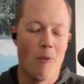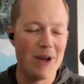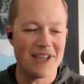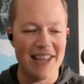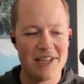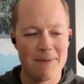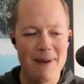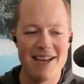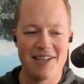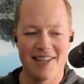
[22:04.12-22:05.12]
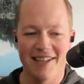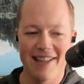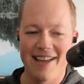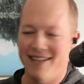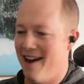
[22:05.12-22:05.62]
Which leads me into the
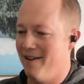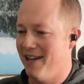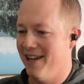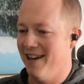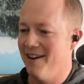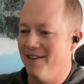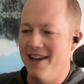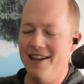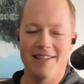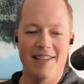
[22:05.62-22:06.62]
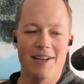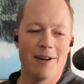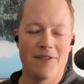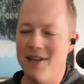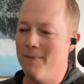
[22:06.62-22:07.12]
letdown here. It is the year
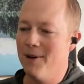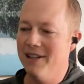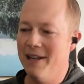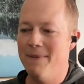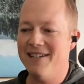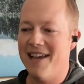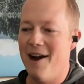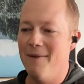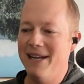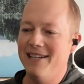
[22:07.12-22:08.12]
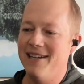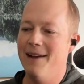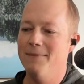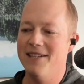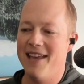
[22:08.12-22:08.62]
of Summer Olympics. How many
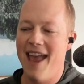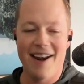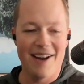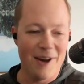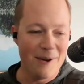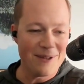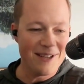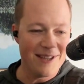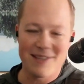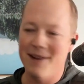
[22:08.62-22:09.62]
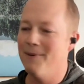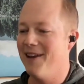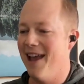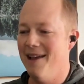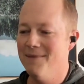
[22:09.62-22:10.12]
times has Canada hosted the Summer
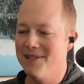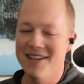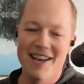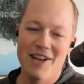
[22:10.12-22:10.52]
Games?